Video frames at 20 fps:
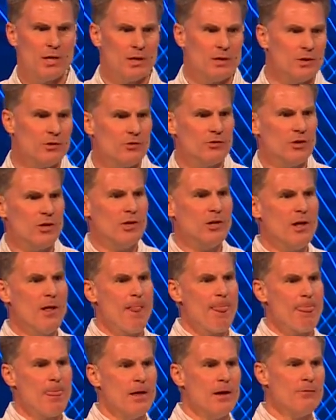You see,
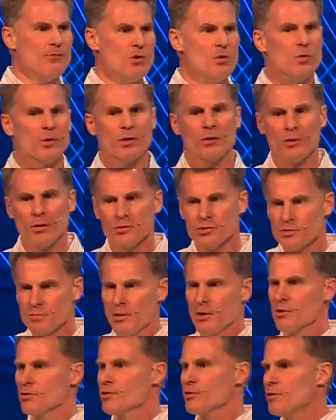if you want to grow
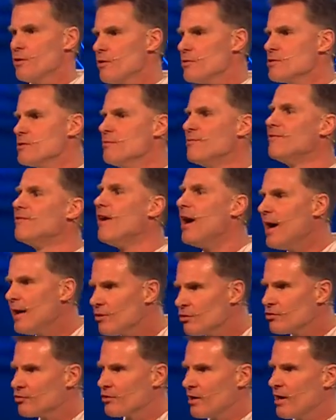spiritually, there are some
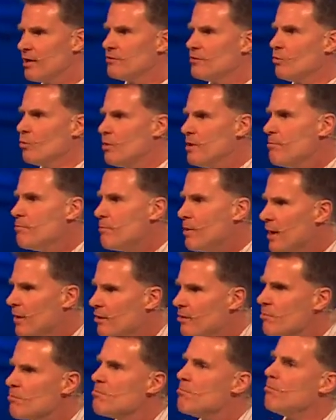vital signs that we
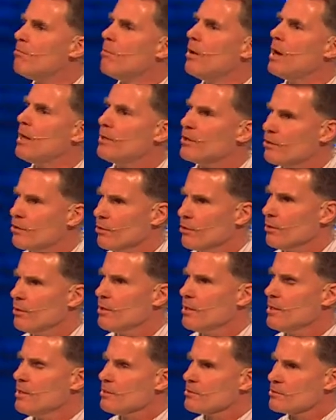better monitor
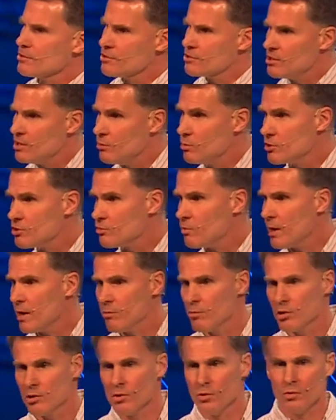to see which way
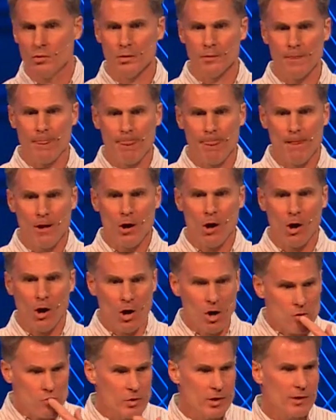we're going.
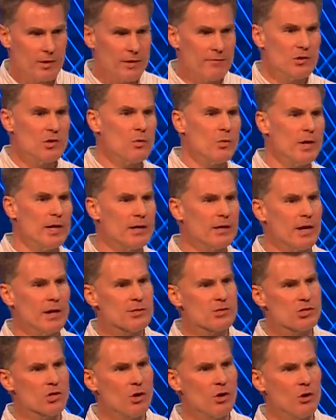Are we living the way
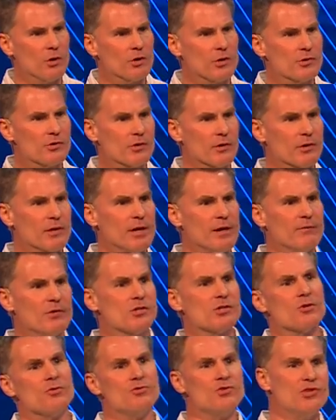God's called us to live? And
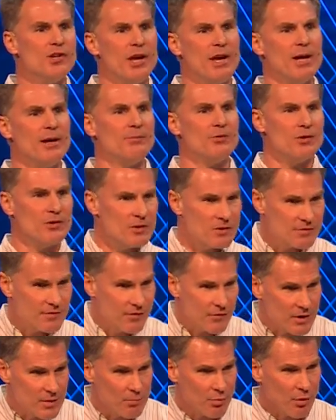so James, in this
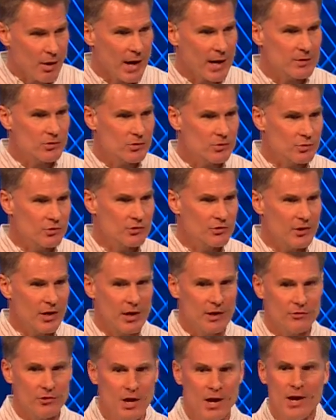very practical
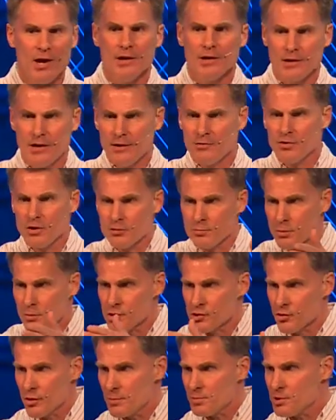sense, gives us
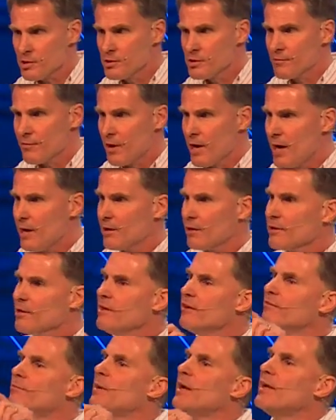prescriptions for how to
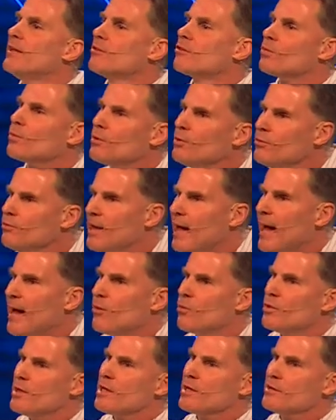live, but through
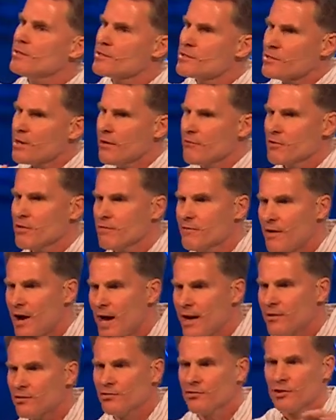that, we can discover the
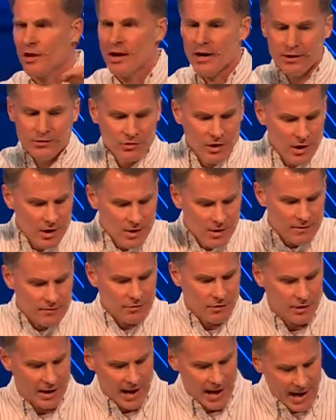vital signs
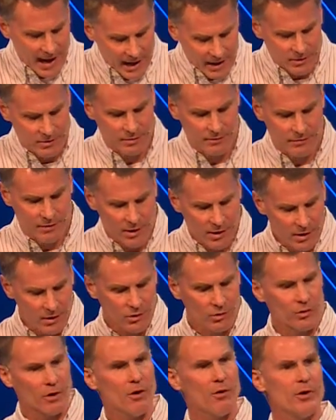for an active,
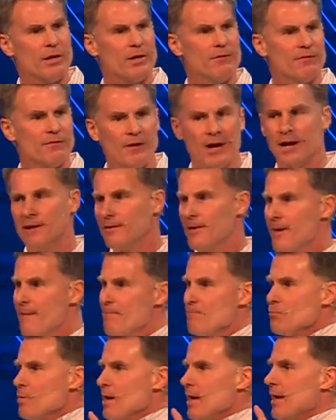growing faith.
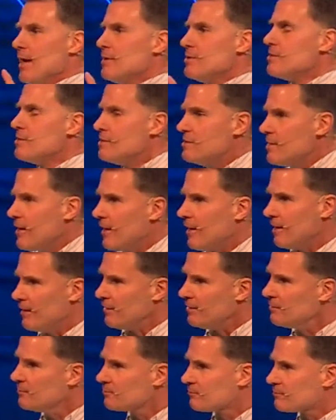And
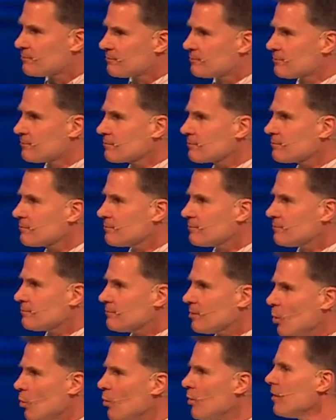today,
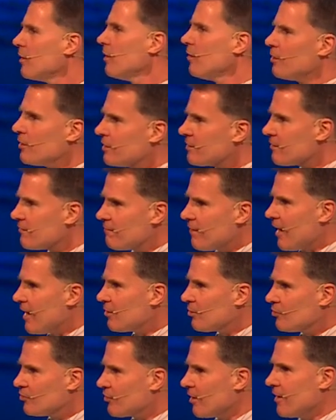we're going to look at the
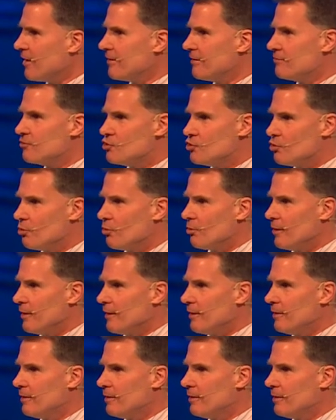vital sign of joy.